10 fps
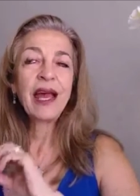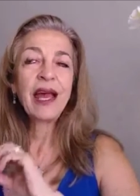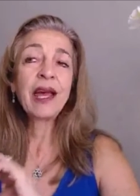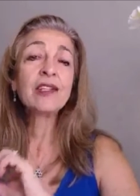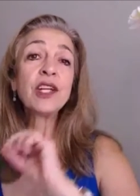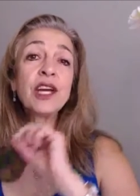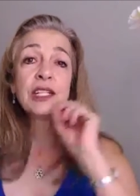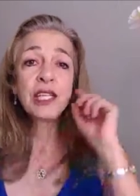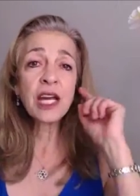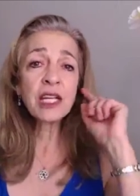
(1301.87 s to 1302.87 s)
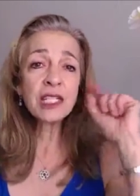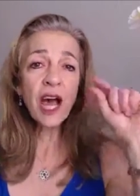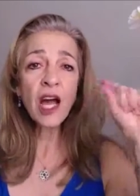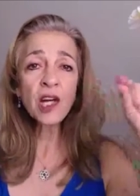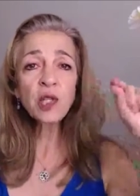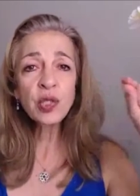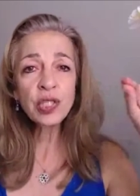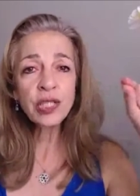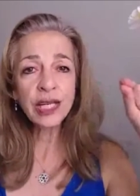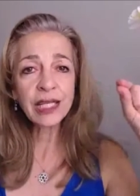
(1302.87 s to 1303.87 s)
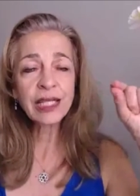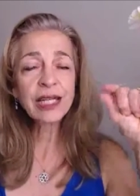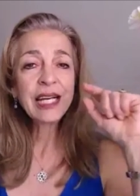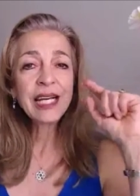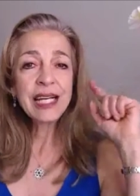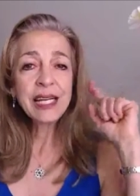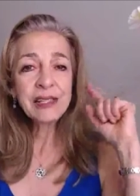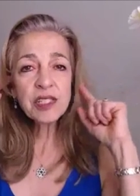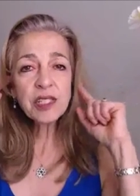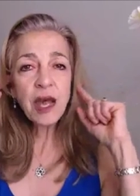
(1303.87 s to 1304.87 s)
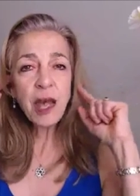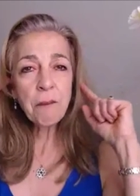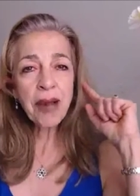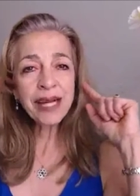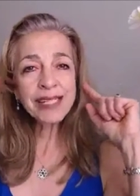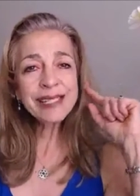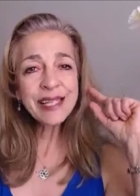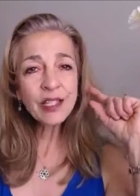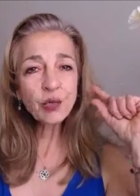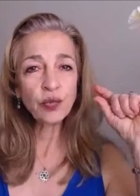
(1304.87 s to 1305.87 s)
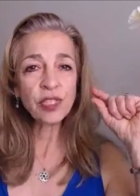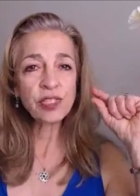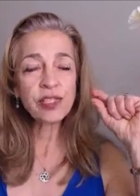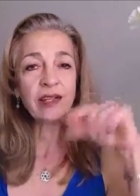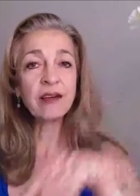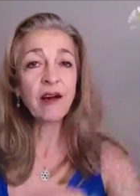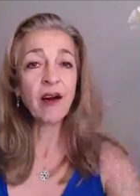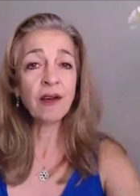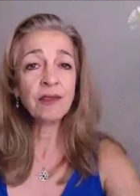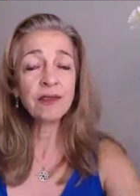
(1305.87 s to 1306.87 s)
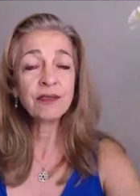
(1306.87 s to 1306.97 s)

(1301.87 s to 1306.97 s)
And the entire thing is a mindset reset of